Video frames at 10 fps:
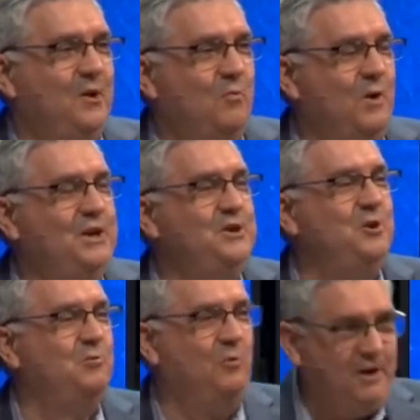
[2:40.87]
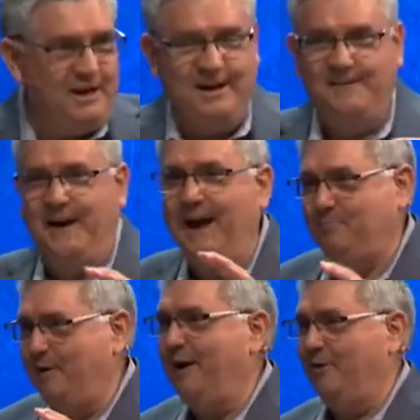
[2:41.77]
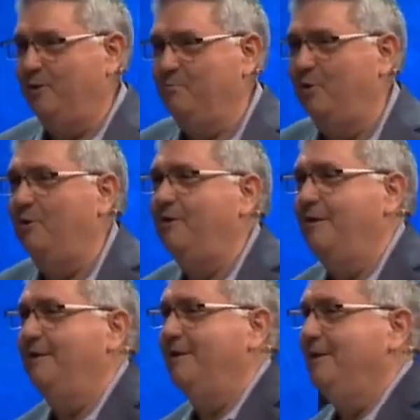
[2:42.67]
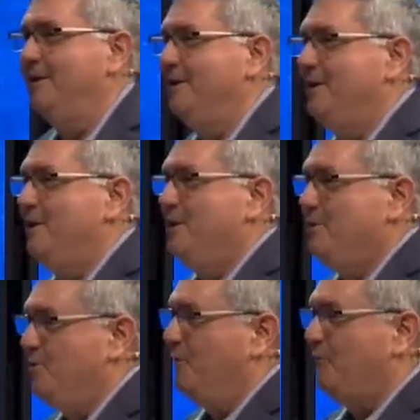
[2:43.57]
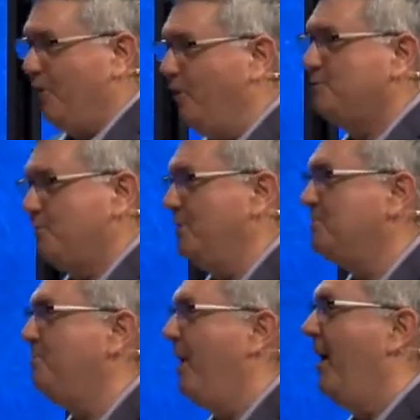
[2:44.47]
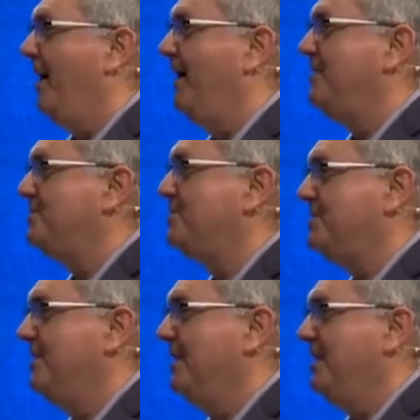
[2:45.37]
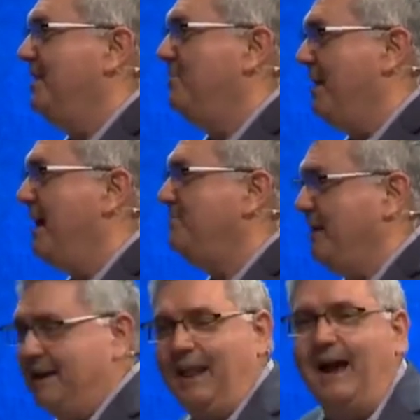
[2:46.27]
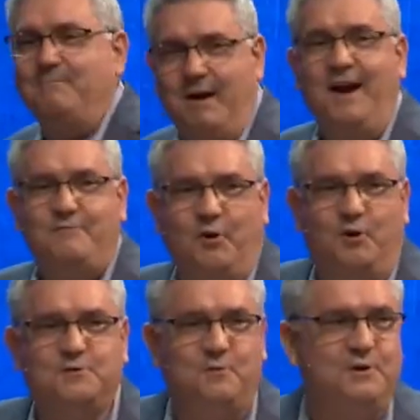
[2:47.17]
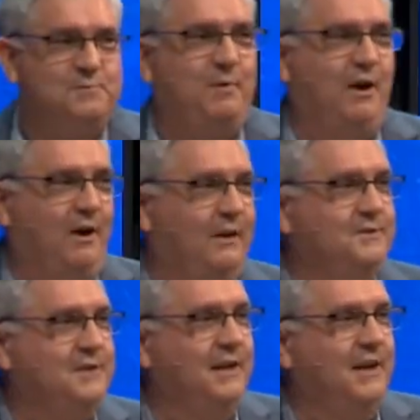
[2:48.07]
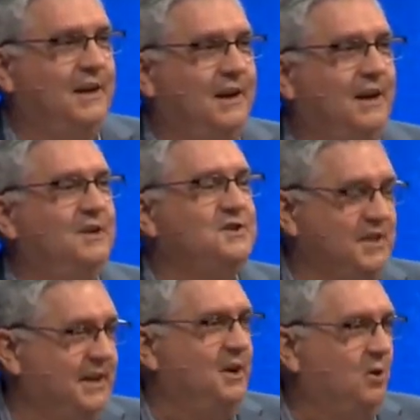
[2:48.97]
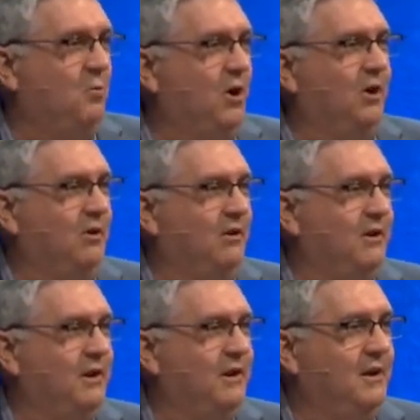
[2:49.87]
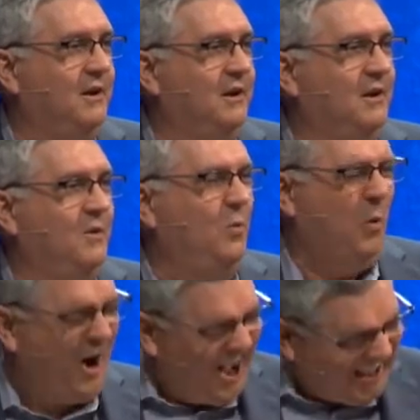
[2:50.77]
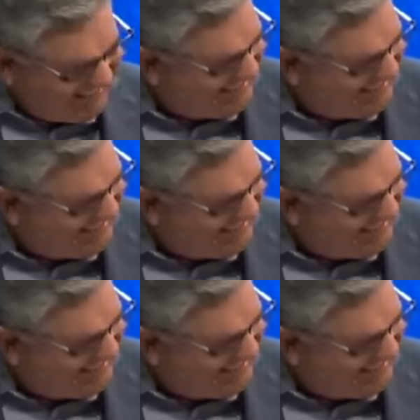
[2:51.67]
When you read that parable, your first response may be like my first response, a single word: "What?